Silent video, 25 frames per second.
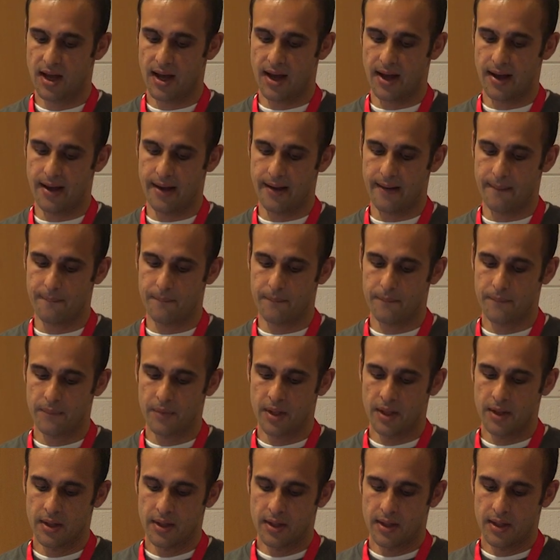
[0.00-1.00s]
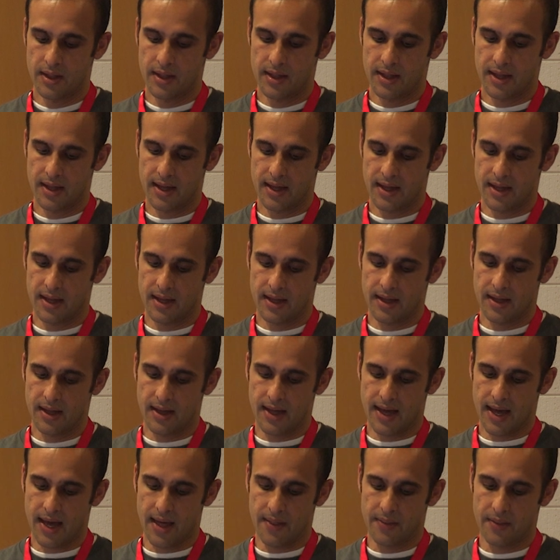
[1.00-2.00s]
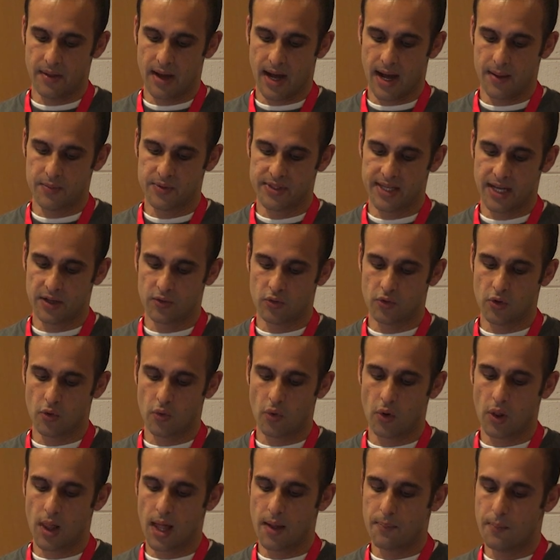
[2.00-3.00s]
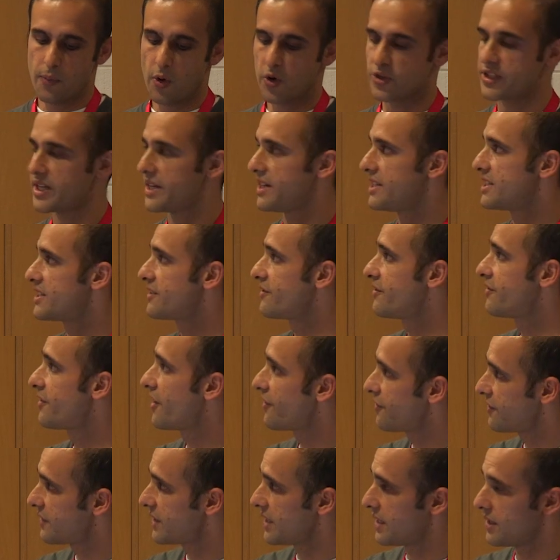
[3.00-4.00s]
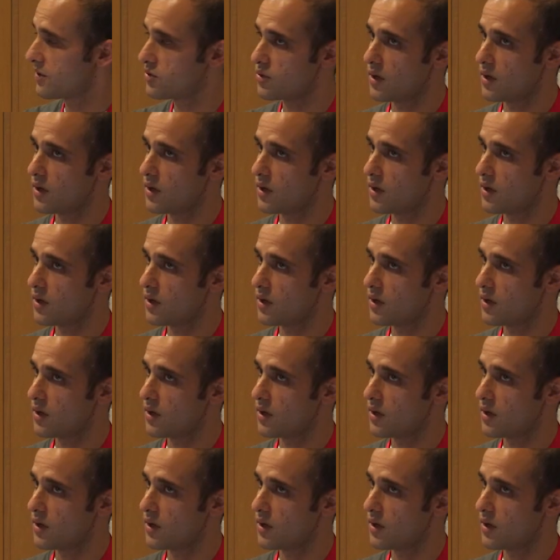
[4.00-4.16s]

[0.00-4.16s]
And I'm saying the rollout percent is 50,